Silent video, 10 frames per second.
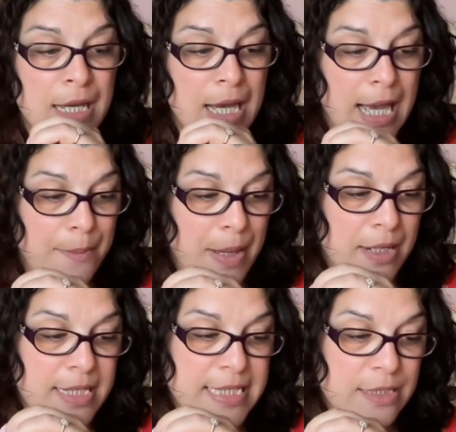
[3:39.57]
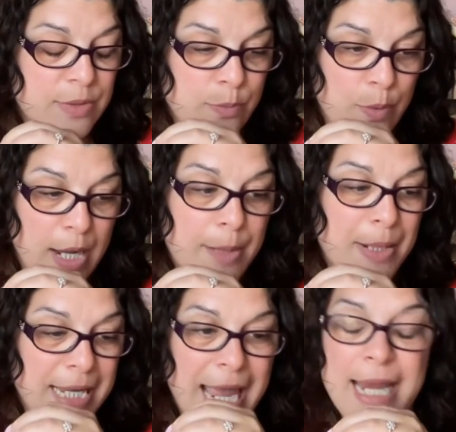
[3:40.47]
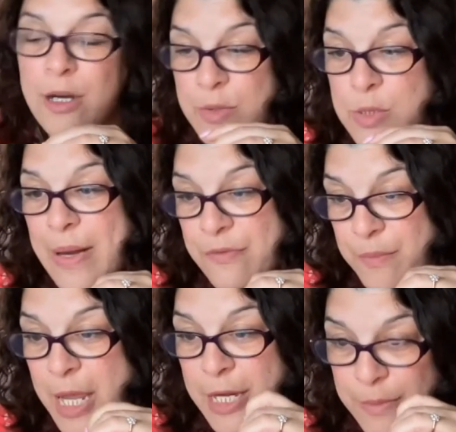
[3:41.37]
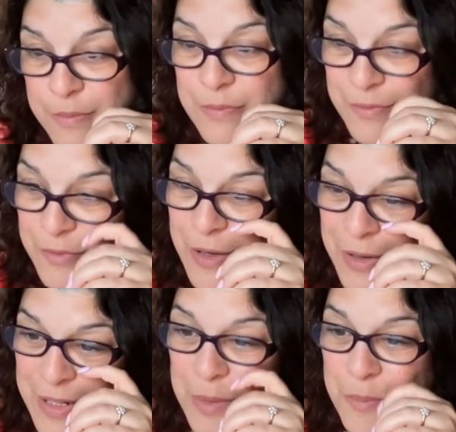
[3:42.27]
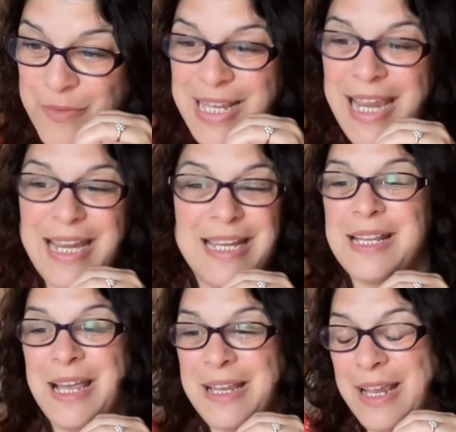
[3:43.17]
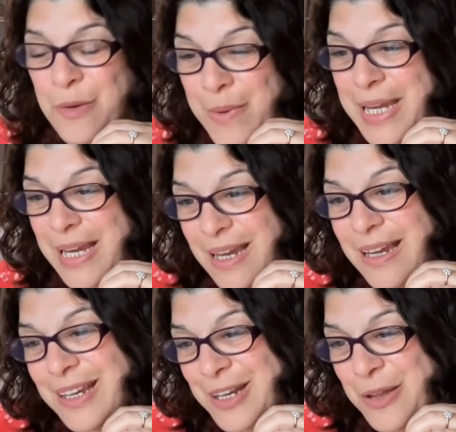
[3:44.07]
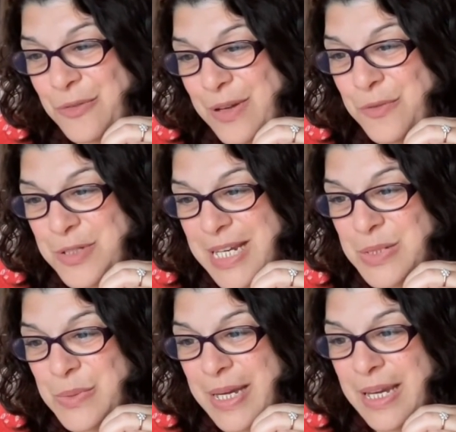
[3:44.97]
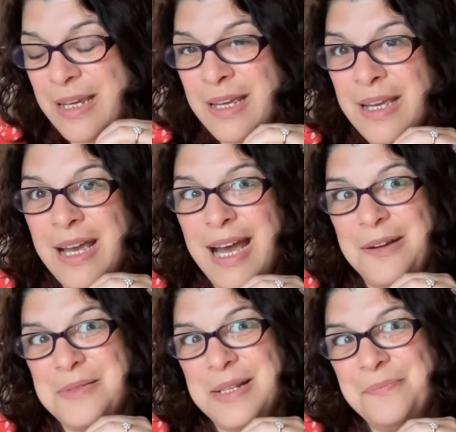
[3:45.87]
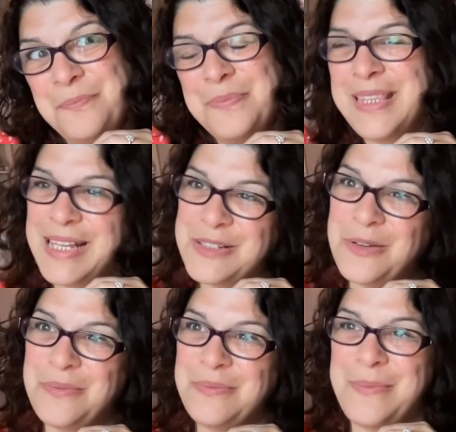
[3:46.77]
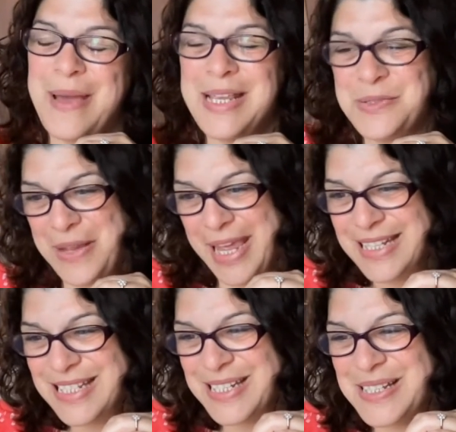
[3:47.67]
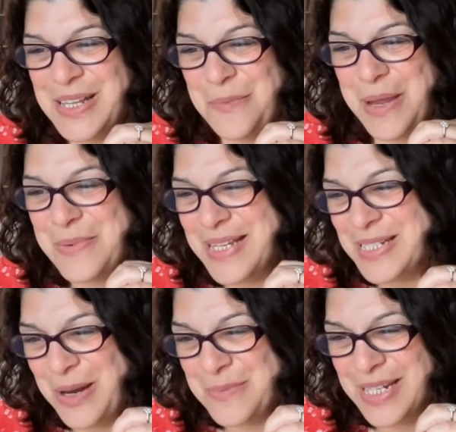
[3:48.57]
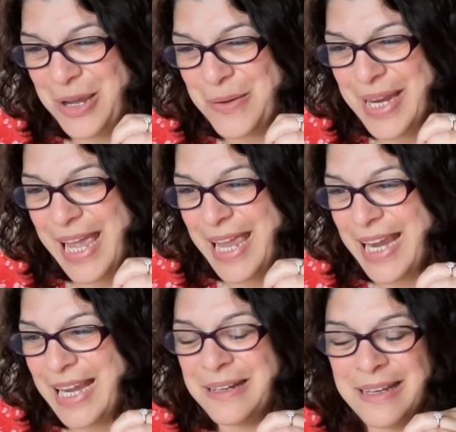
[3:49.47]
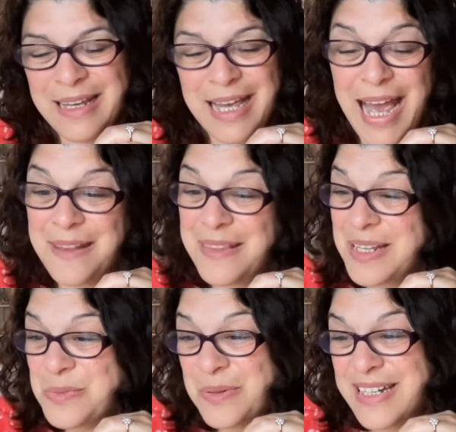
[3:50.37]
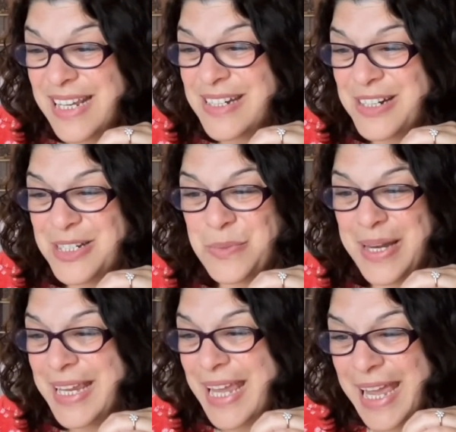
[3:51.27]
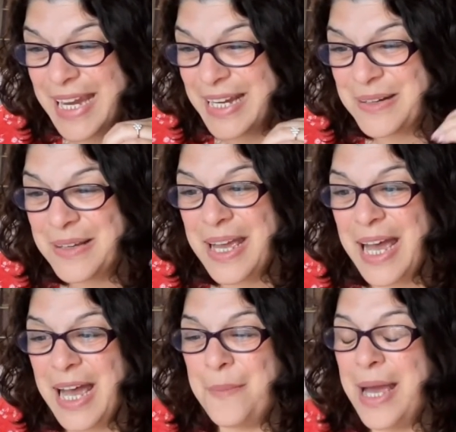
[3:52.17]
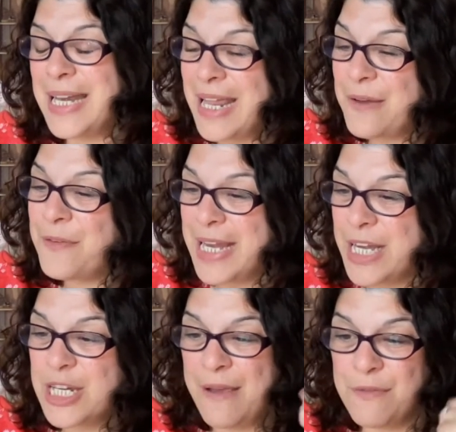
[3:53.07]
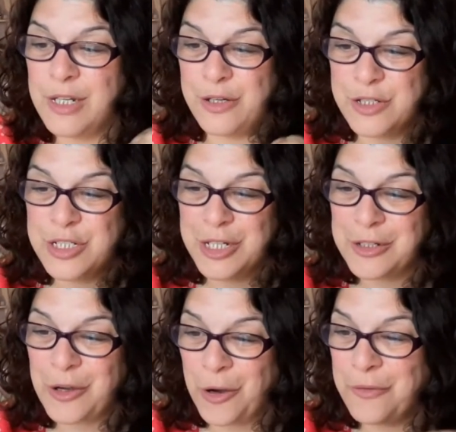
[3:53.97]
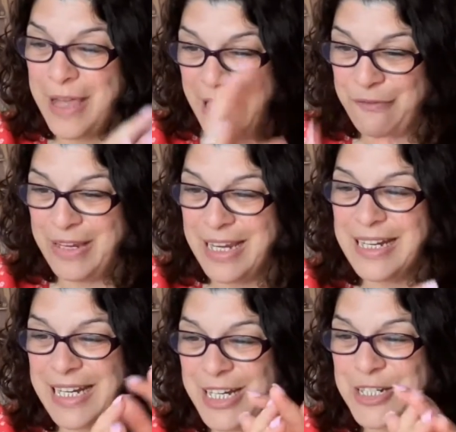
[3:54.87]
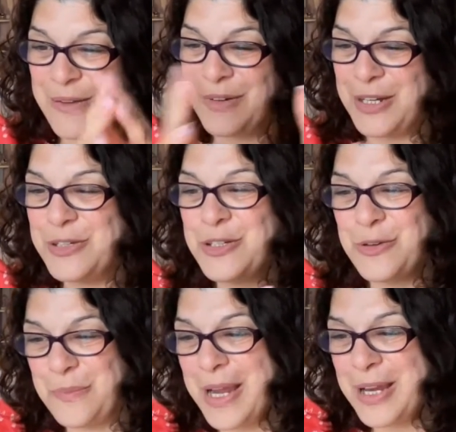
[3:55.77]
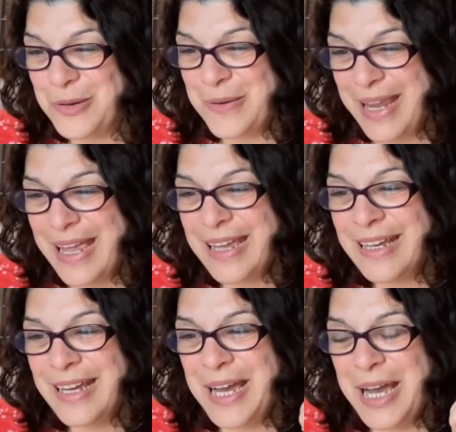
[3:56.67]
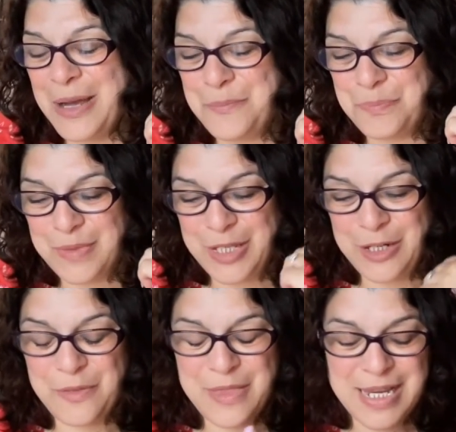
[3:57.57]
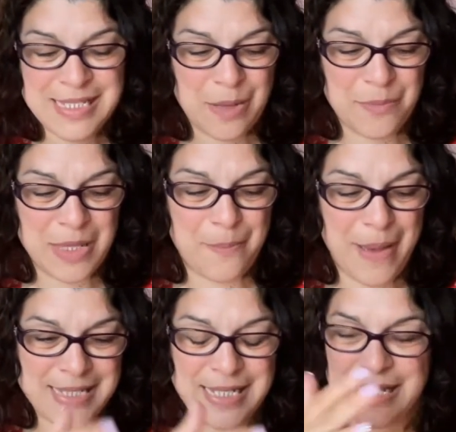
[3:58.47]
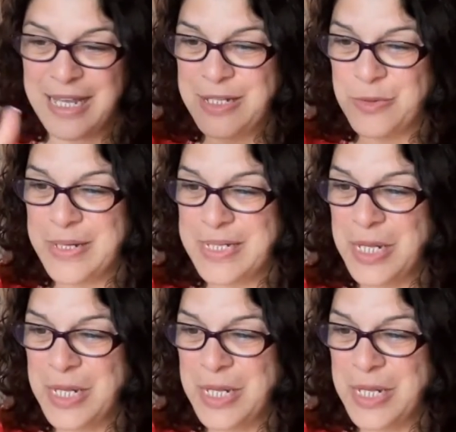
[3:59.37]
And I did some work, but again, I was away from home for a number of days, a week, you know, 3-4 days a week. And I was like, that's not the best fit. So maybe it's time to go again. And that's what I did. I just went again. And for each evolution of Effie and each evolution of my career, you know, there's something better that has always